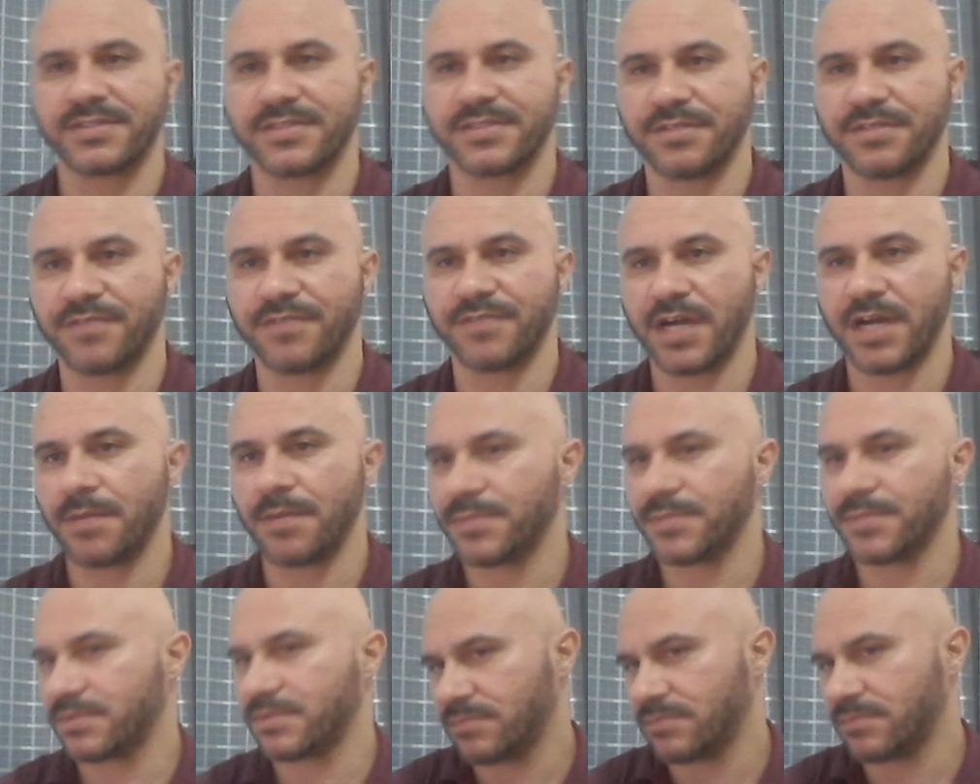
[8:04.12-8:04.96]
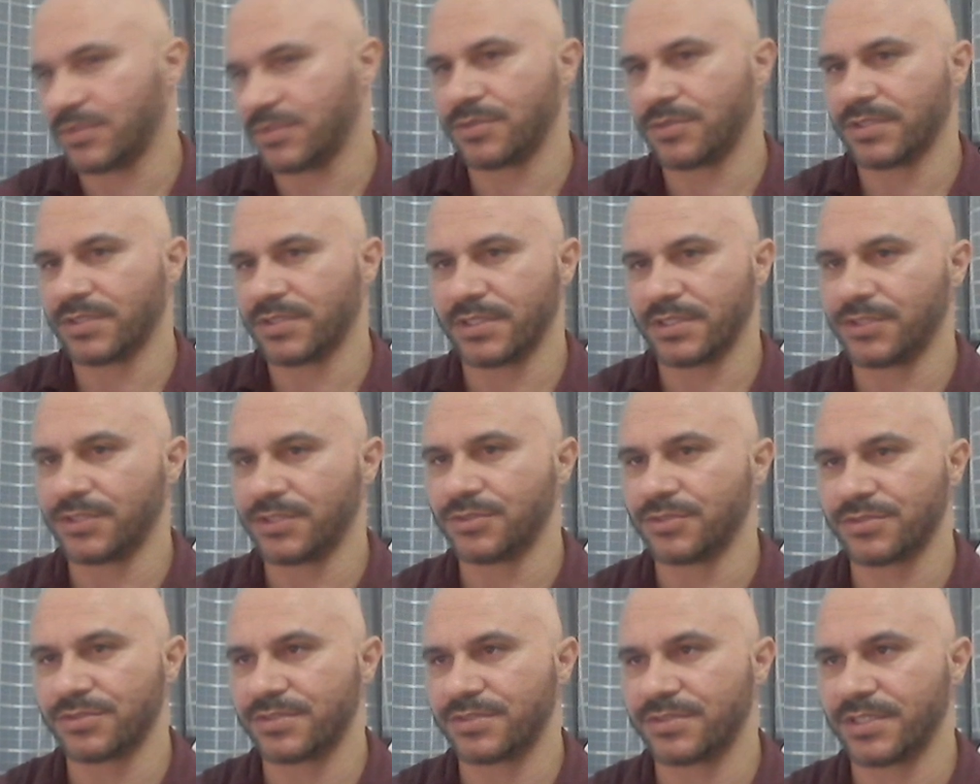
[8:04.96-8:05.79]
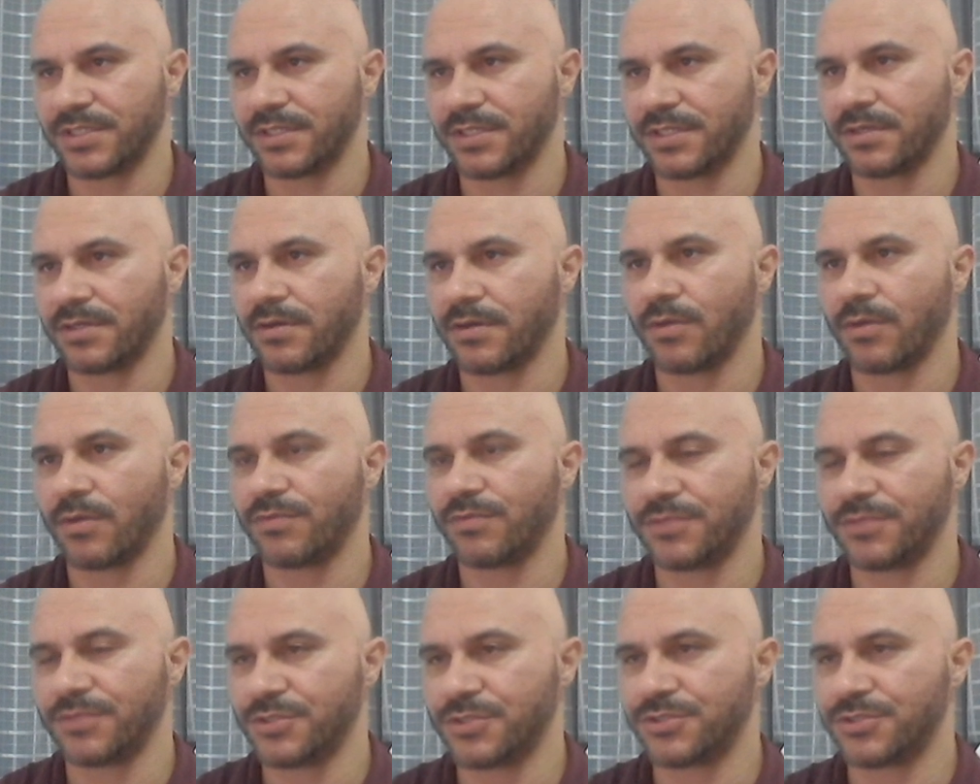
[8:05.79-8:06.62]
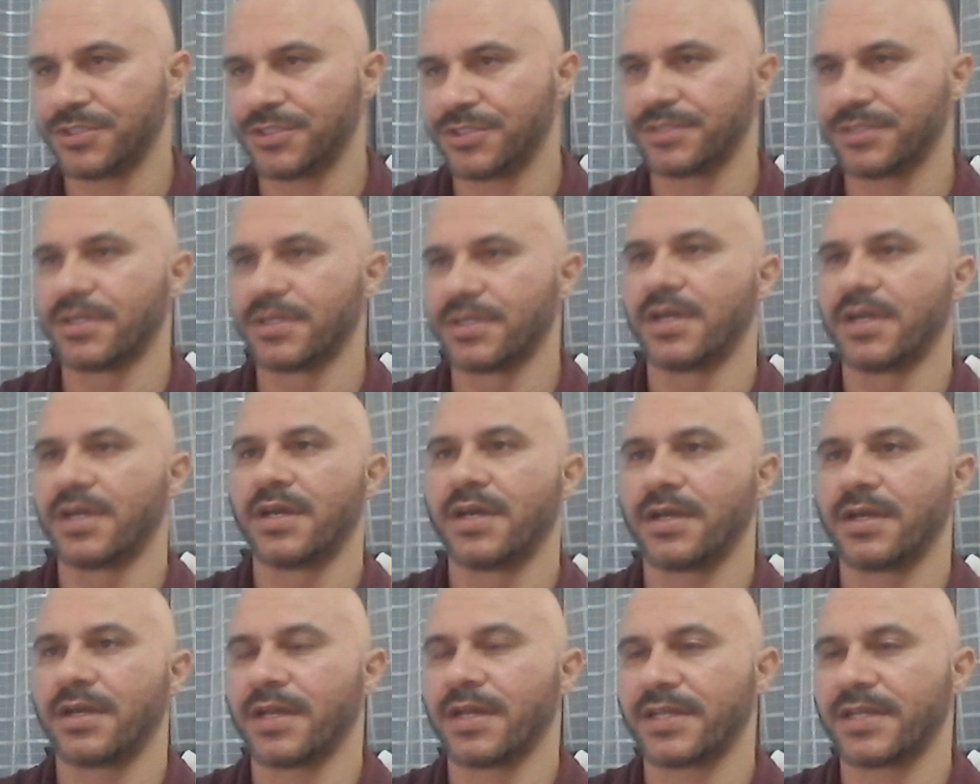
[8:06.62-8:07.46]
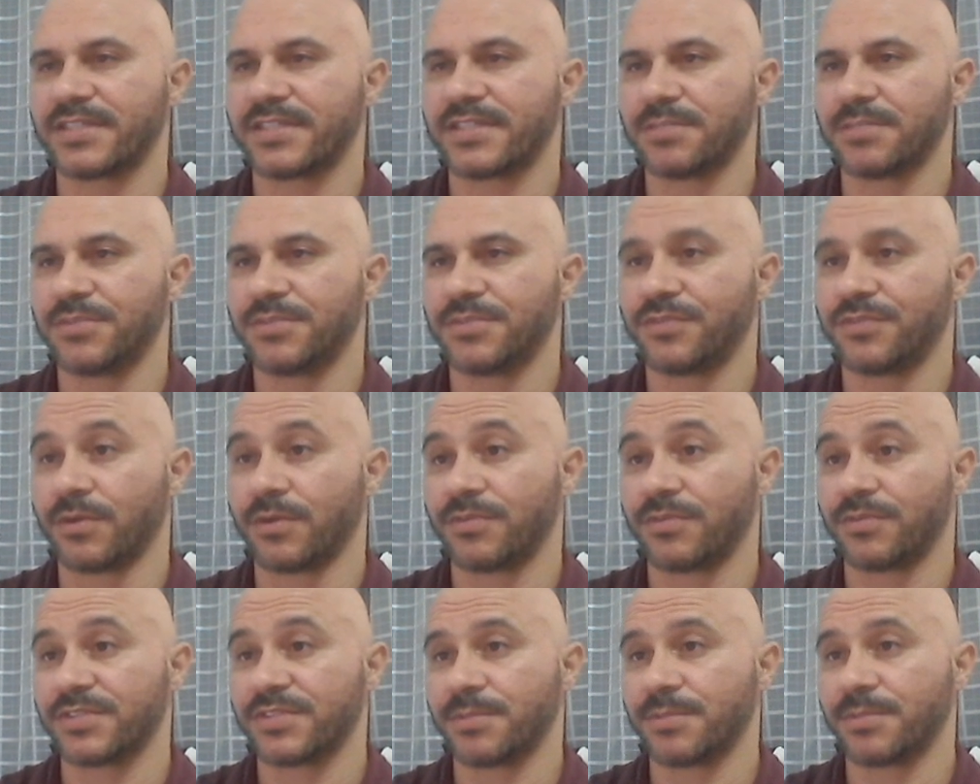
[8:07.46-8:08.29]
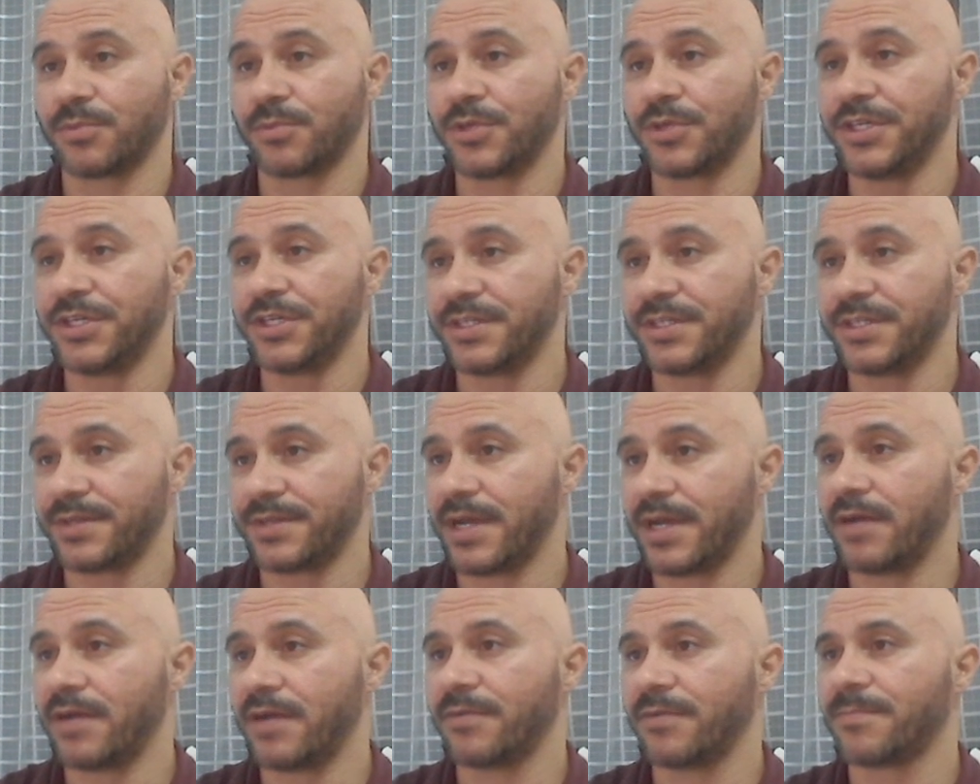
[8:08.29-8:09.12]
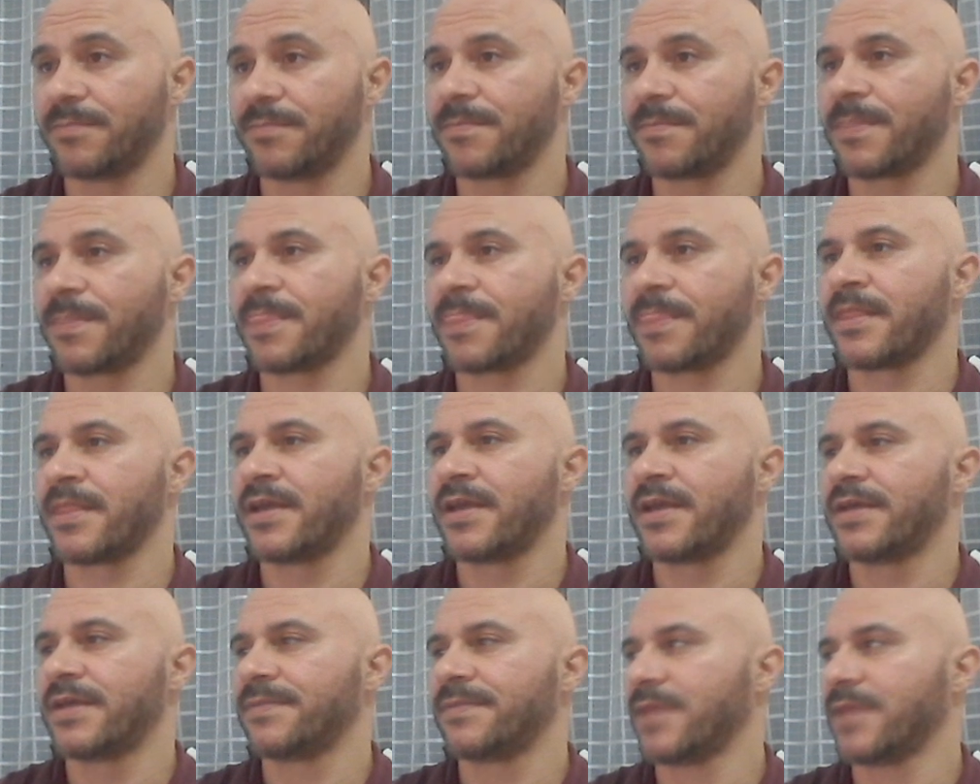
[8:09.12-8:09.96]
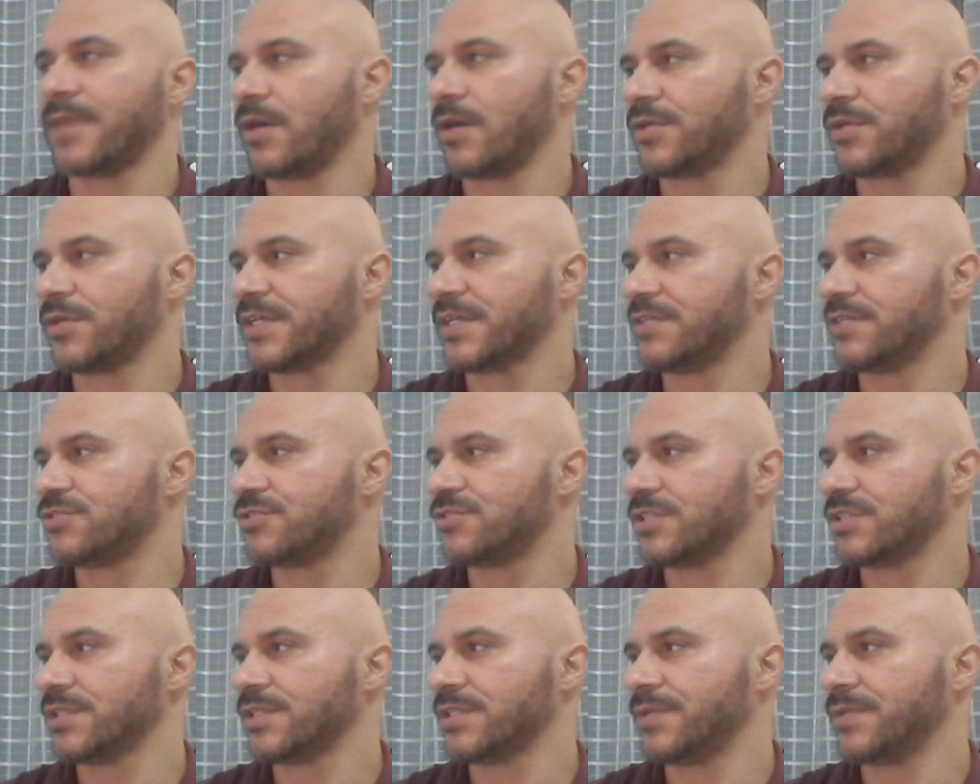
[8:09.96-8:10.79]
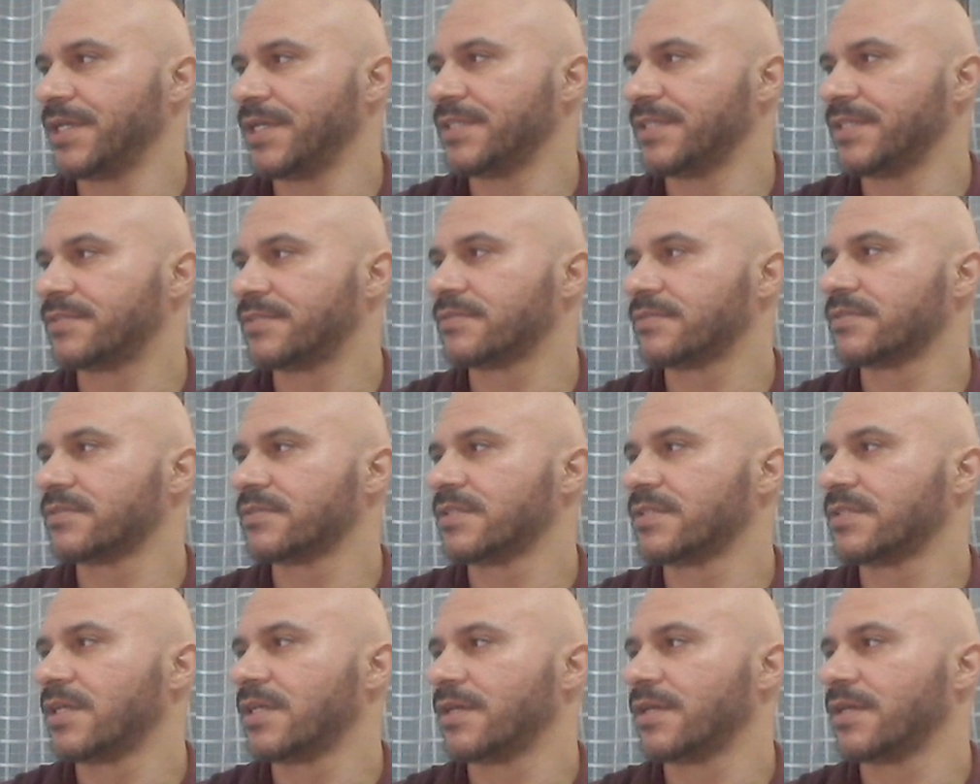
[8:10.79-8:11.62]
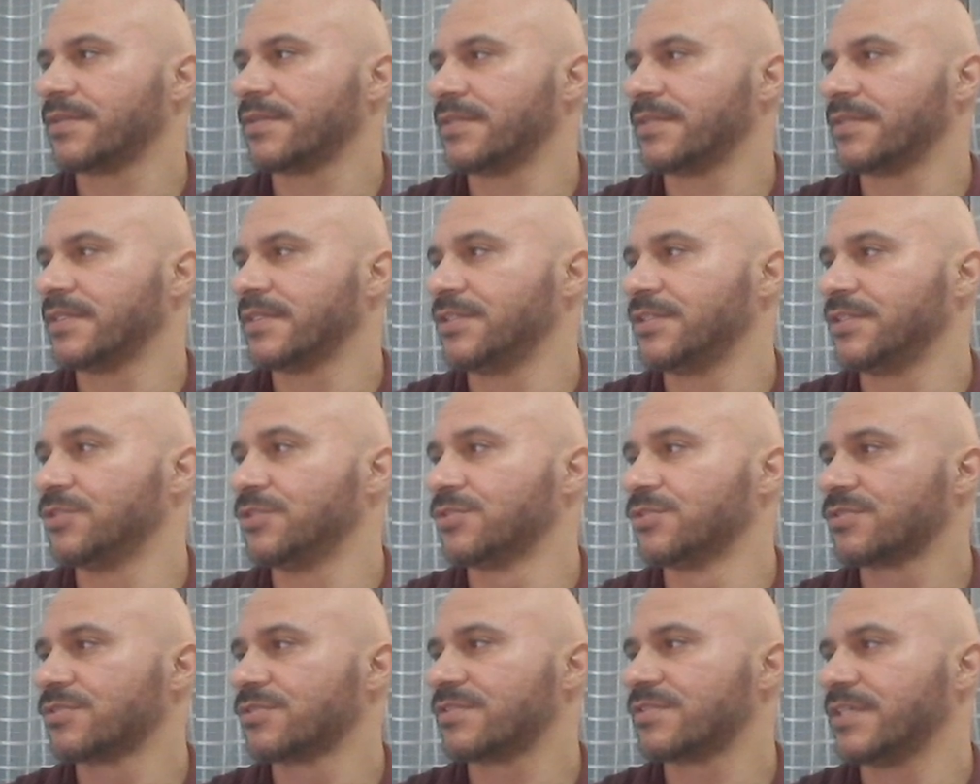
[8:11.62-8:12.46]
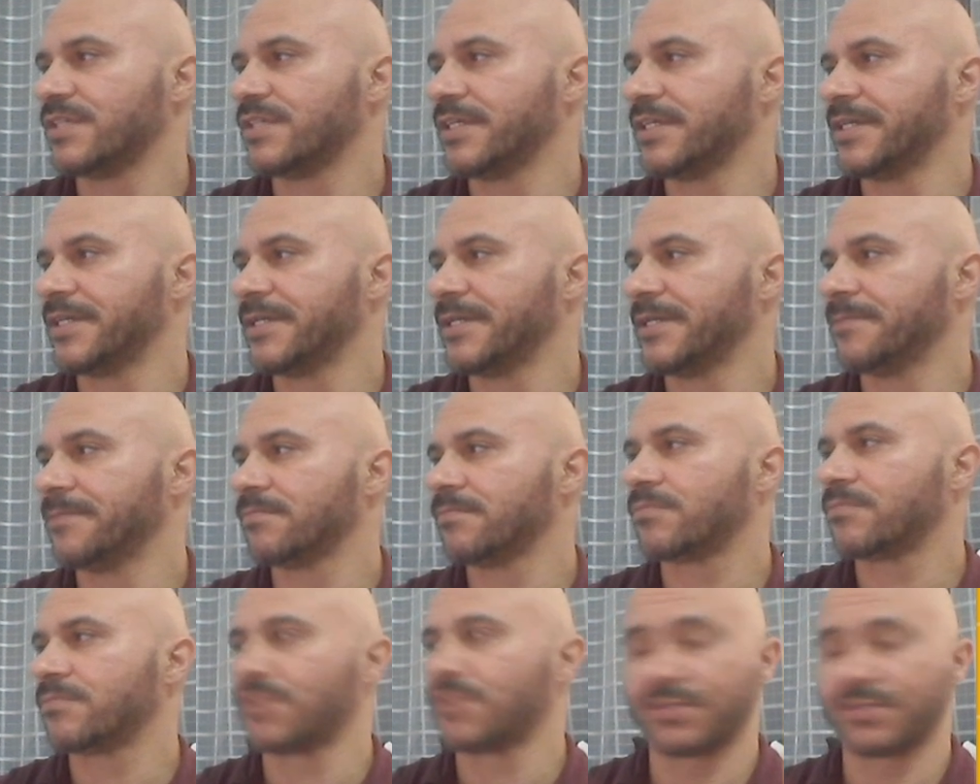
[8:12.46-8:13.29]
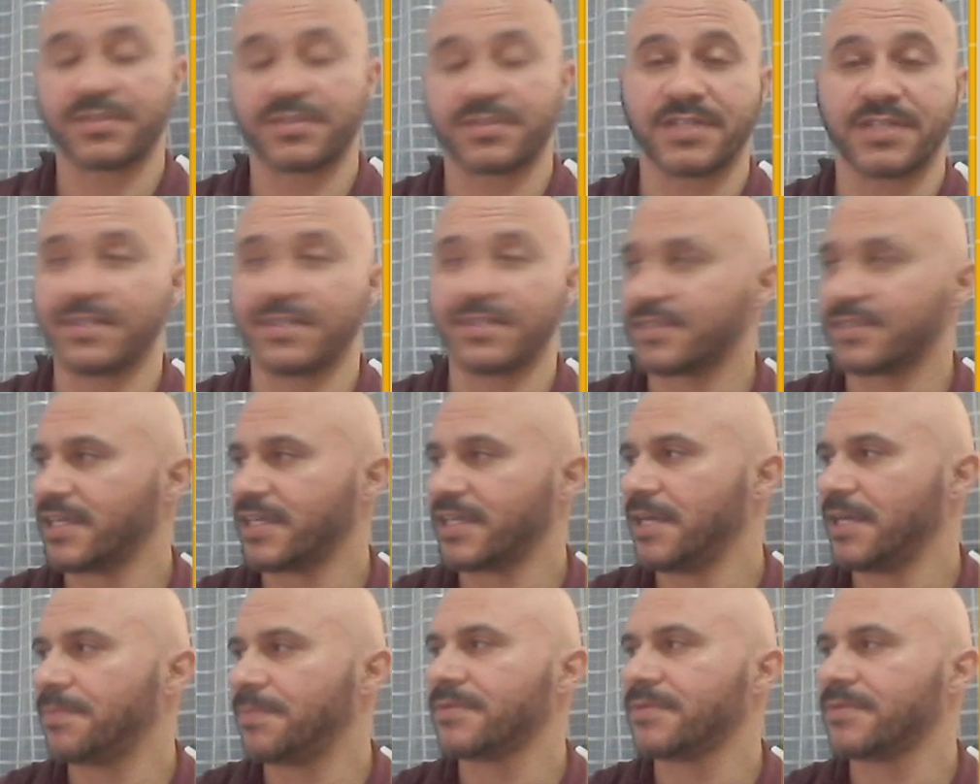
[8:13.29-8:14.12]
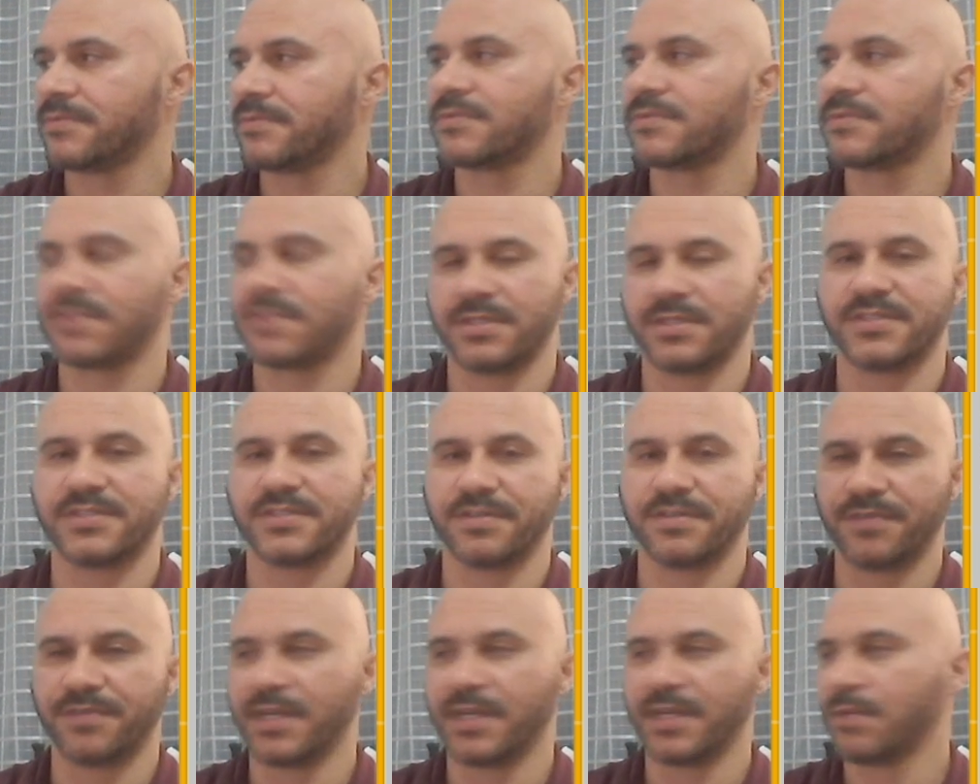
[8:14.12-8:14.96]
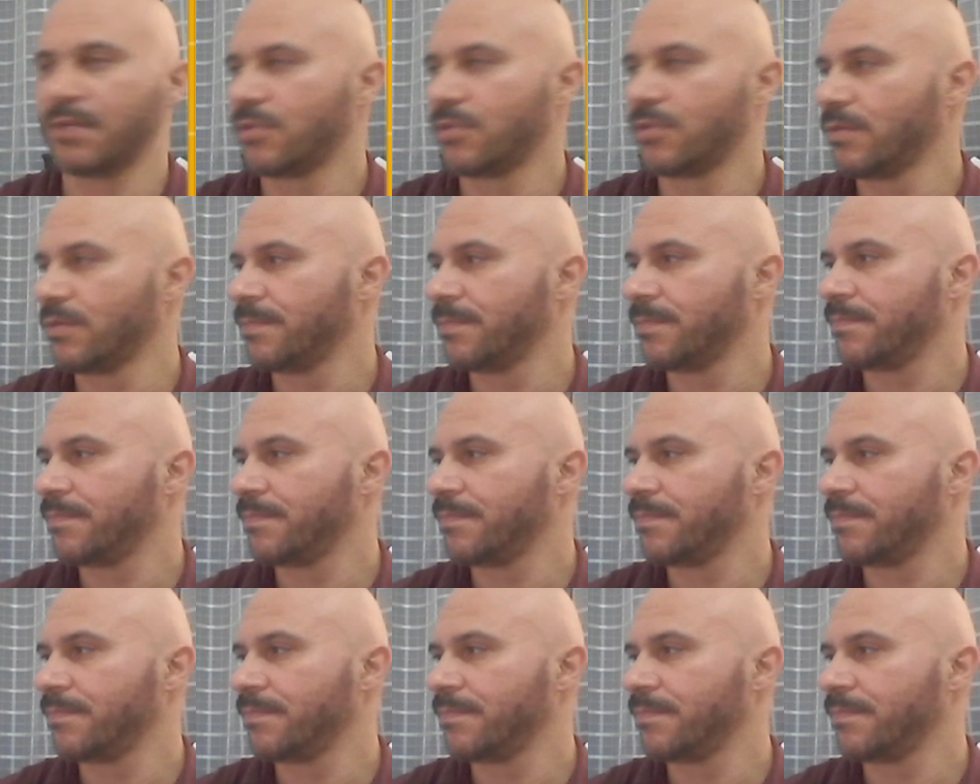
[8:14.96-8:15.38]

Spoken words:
the environment, you're gonna use the whole feature like I said before. For example, here now you can generate use the process landscape. It's available.